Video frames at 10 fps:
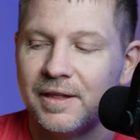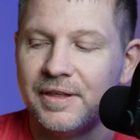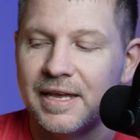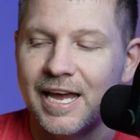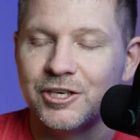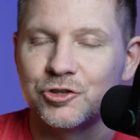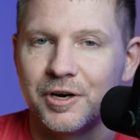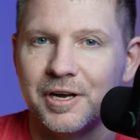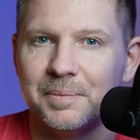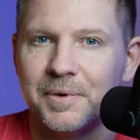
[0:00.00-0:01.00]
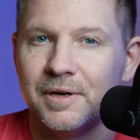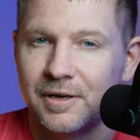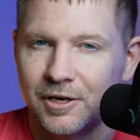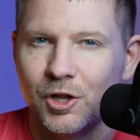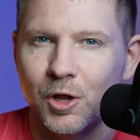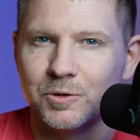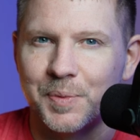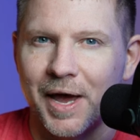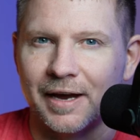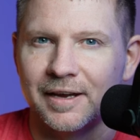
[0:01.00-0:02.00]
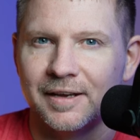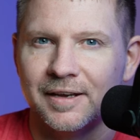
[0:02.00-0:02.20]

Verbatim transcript: the Atrium Closeback.